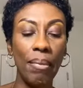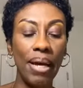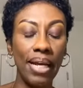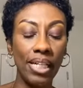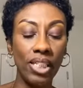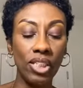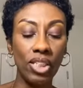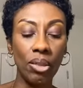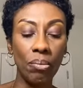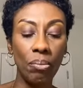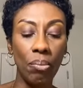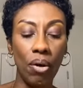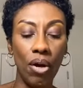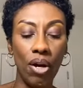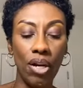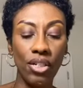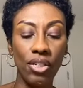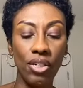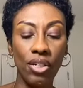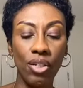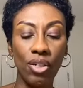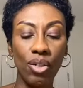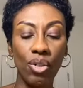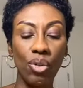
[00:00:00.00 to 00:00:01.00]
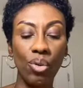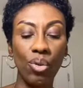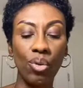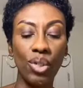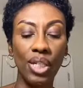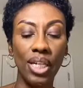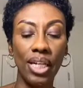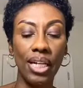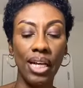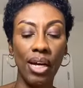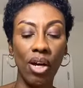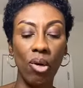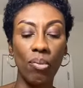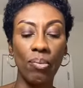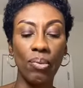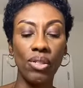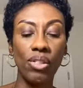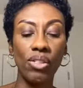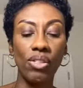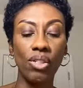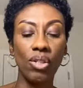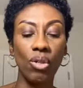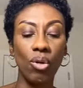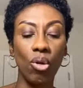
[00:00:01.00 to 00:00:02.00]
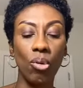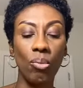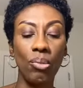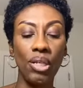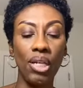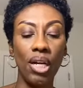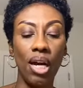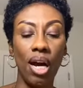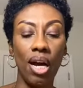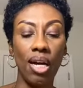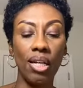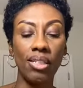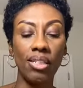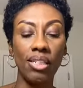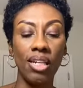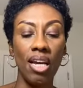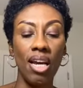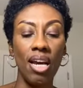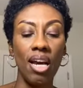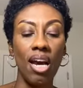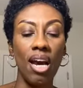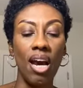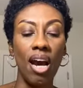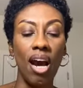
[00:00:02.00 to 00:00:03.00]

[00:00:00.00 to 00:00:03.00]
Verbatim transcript: managing partner who can help us to go beyond